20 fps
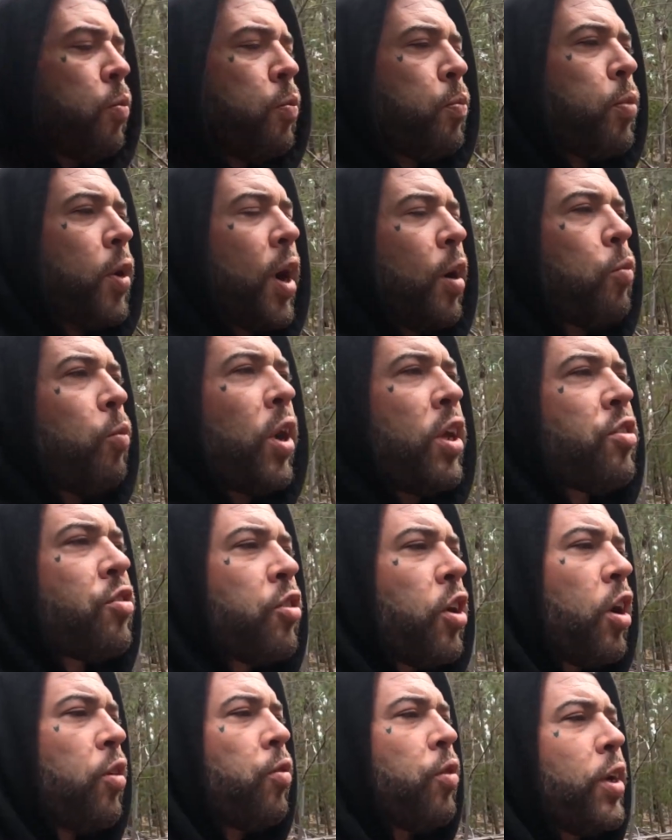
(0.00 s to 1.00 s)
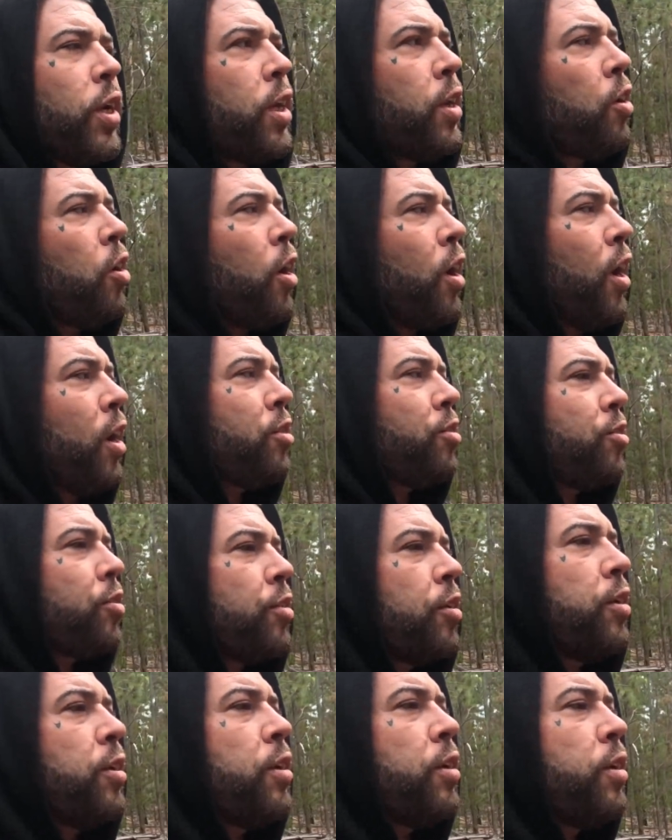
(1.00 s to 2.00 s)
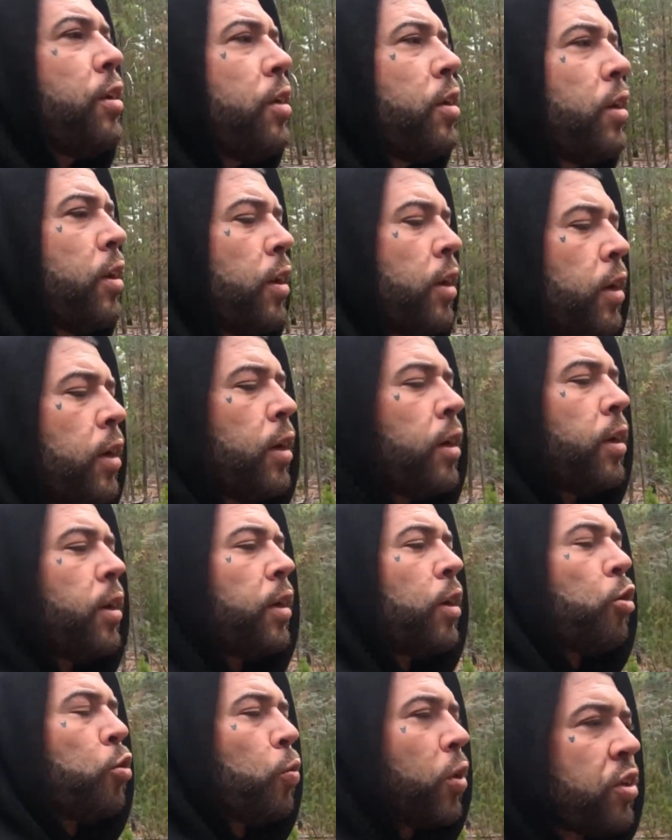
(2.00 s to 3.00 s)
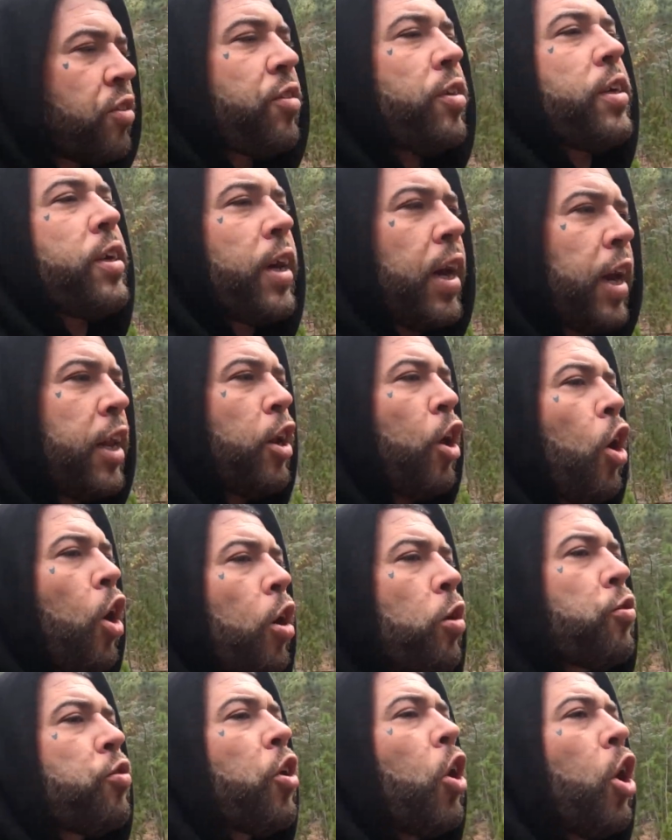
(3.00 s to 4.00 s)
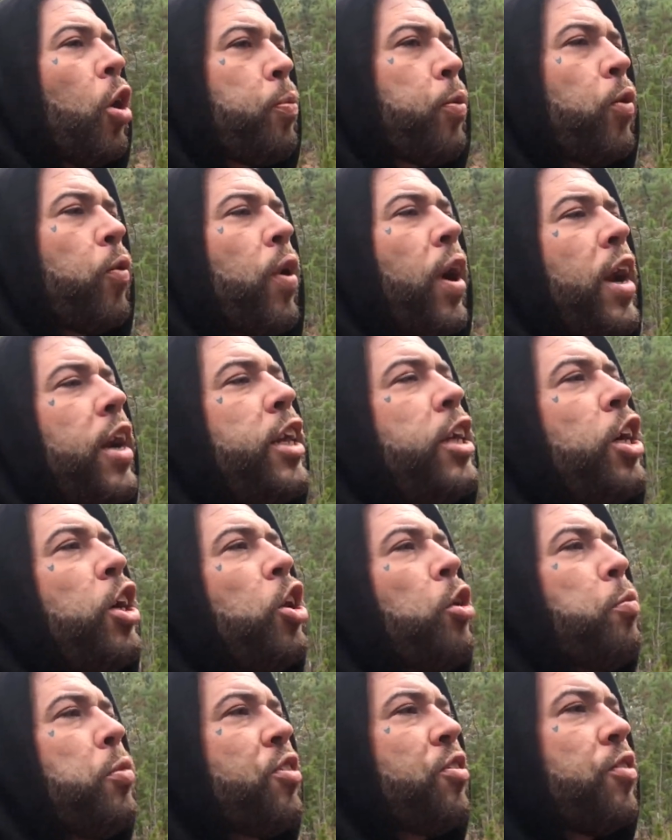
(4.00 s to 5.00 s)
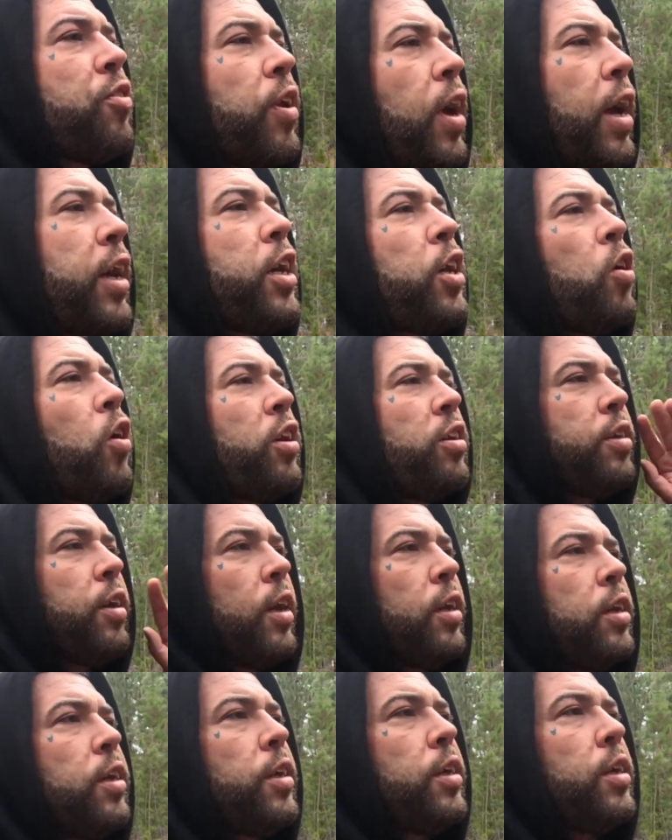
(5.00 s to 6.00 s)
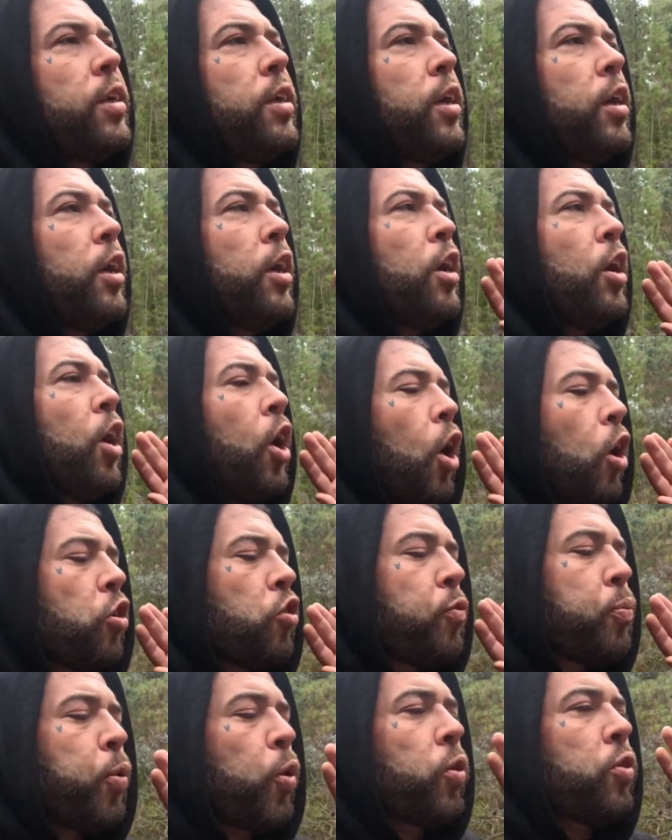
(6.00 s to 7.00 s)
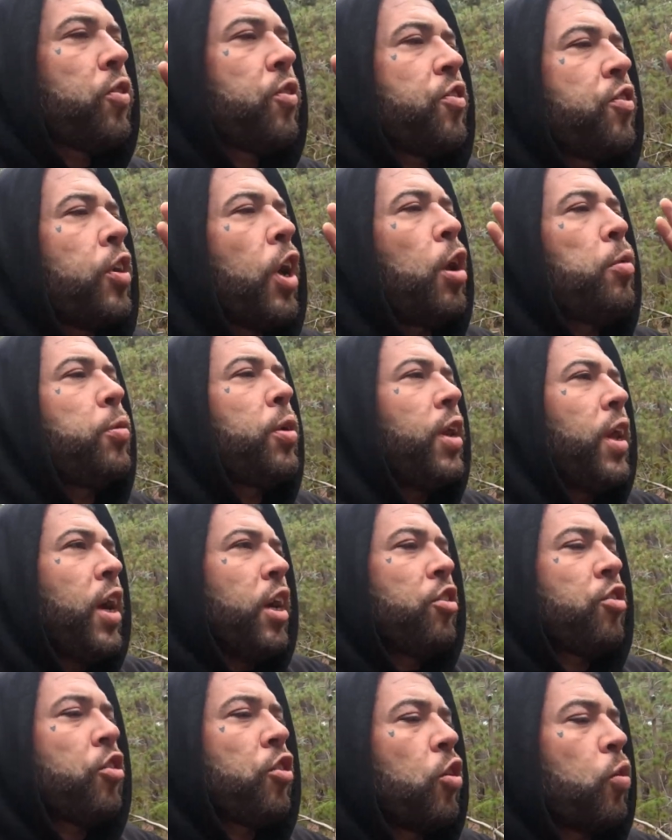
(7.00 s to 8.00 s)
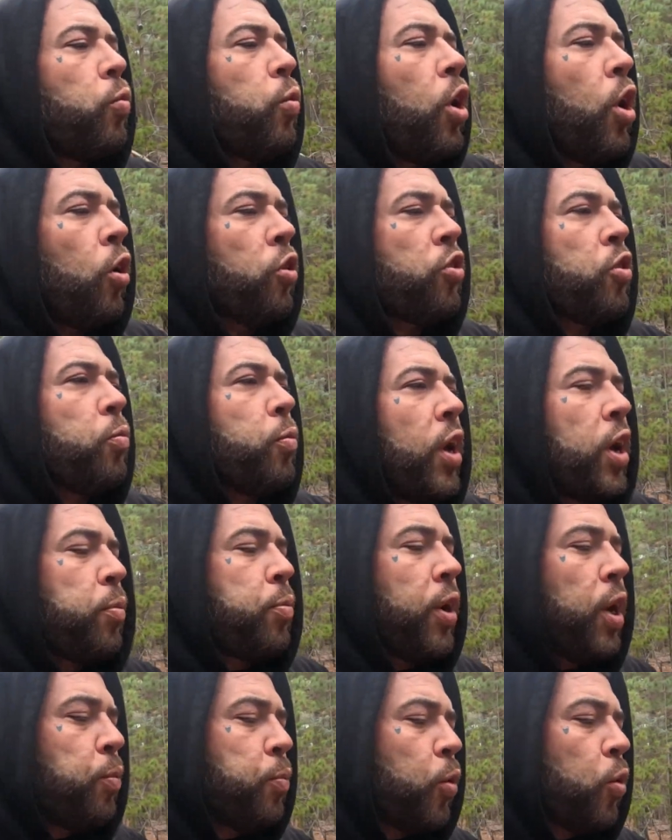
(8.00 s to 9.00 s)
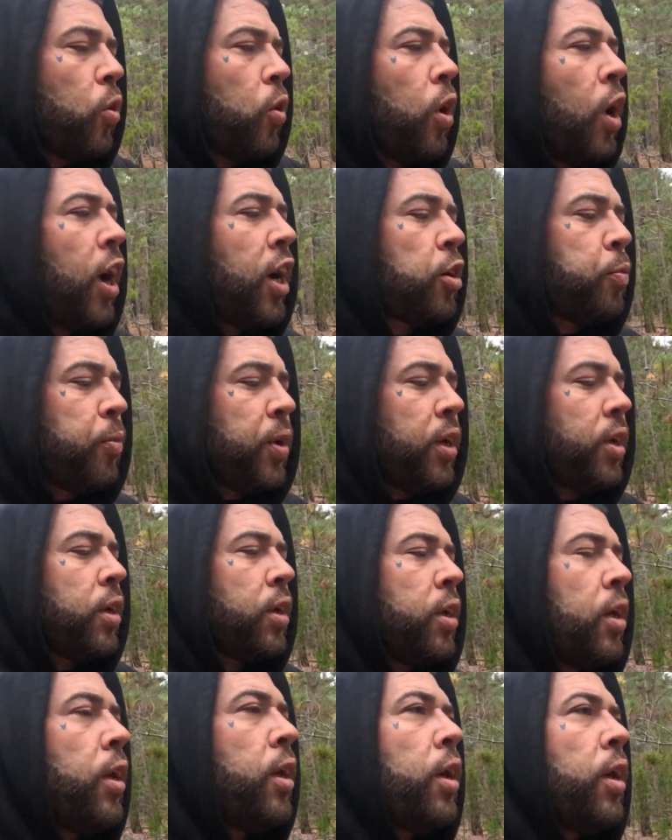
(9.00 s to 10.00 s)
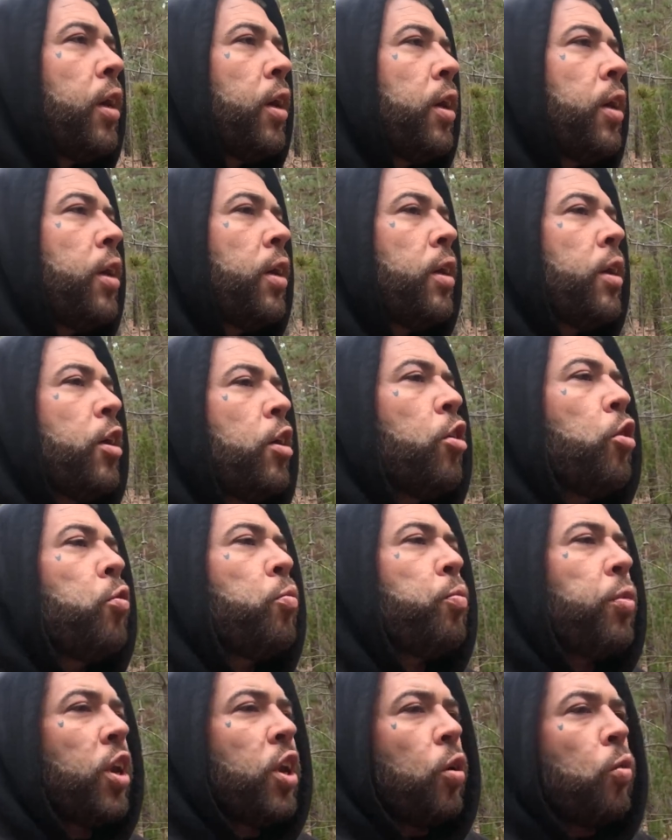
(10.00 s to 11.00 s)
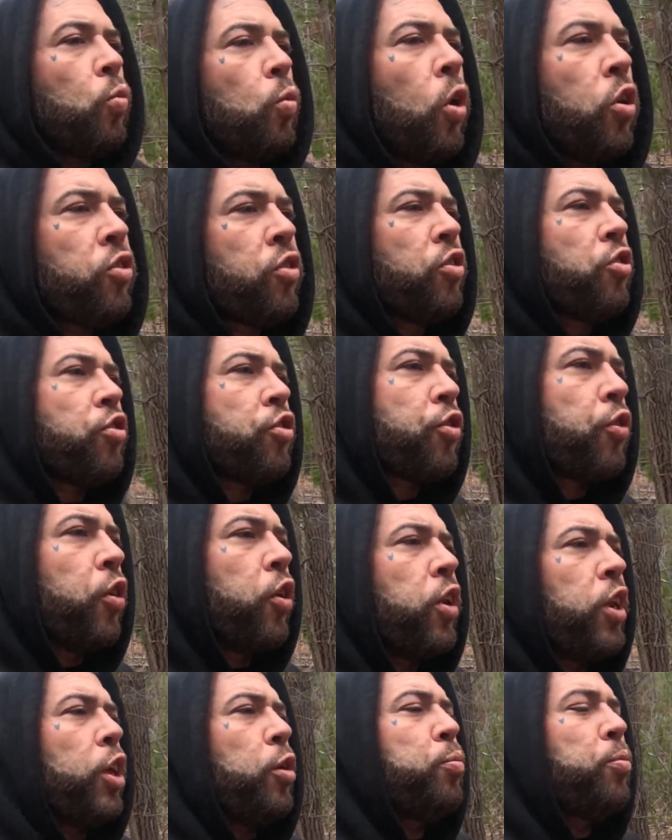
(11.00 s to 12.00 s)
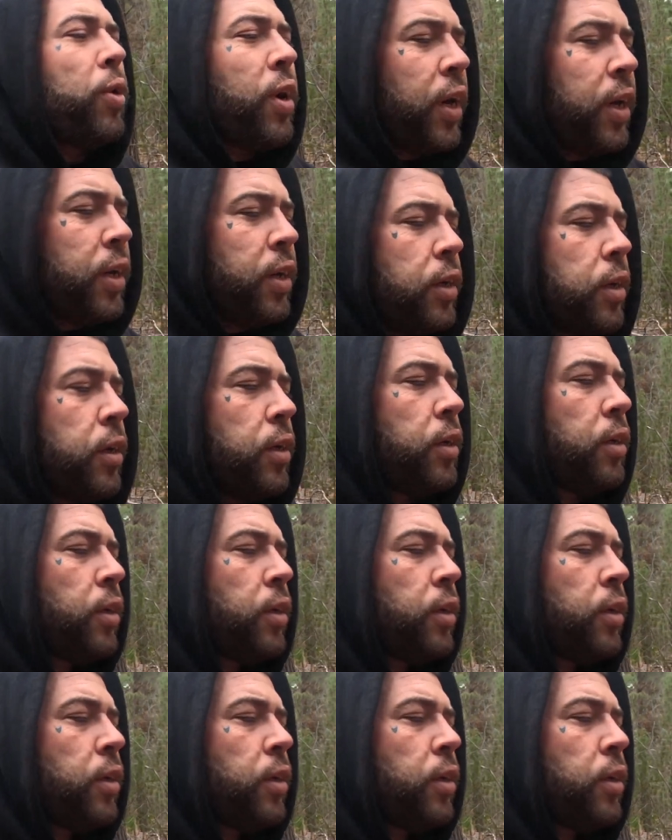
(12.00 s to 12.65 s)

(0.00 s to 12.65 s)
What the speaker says: But once I realized, once again, I was operating in a mistaken identity. I was putting something out to the world to make people like me, but it wasn't truly me.